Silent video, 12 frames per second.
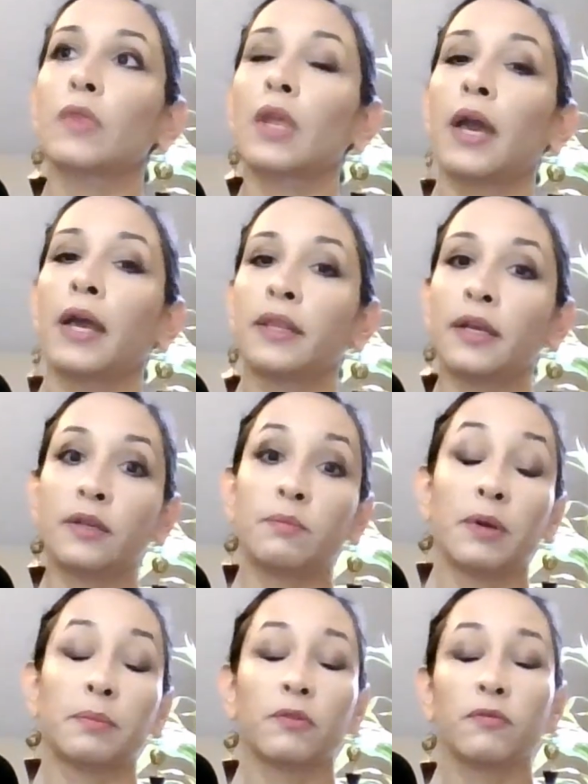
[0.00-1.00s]
highlighted my
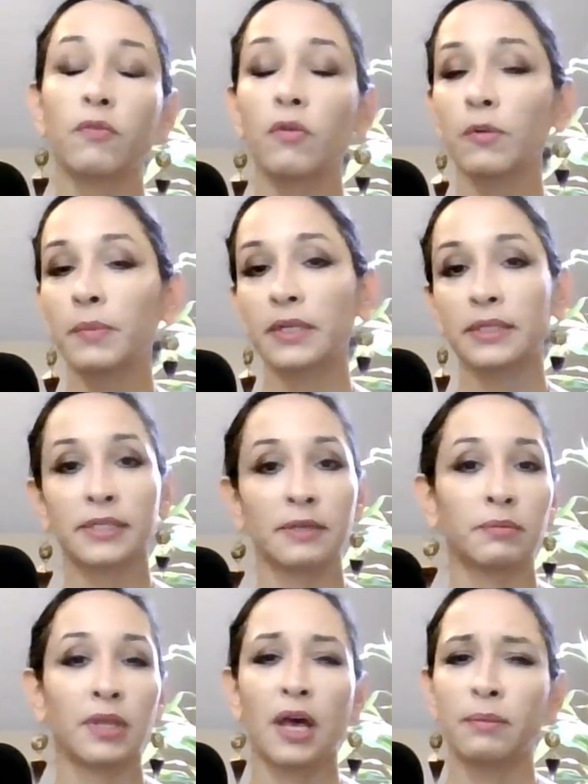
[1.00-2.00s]
performance and
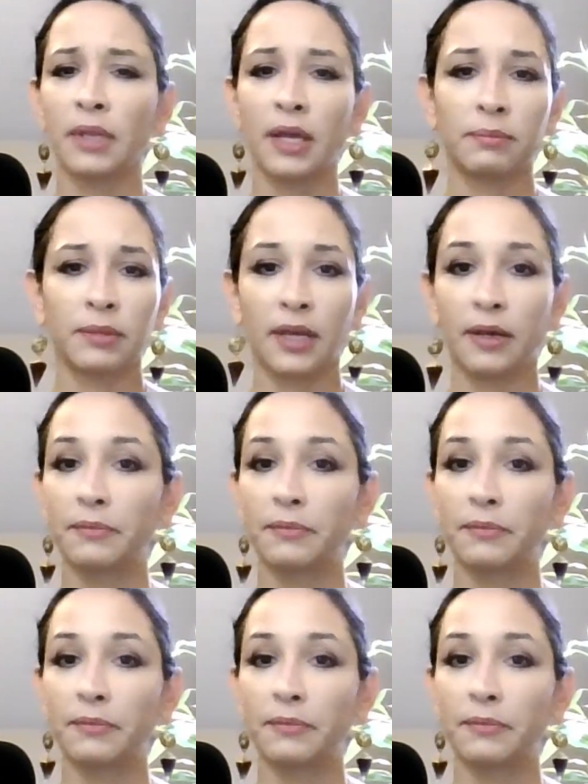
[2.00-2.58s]
blah, blah, blah.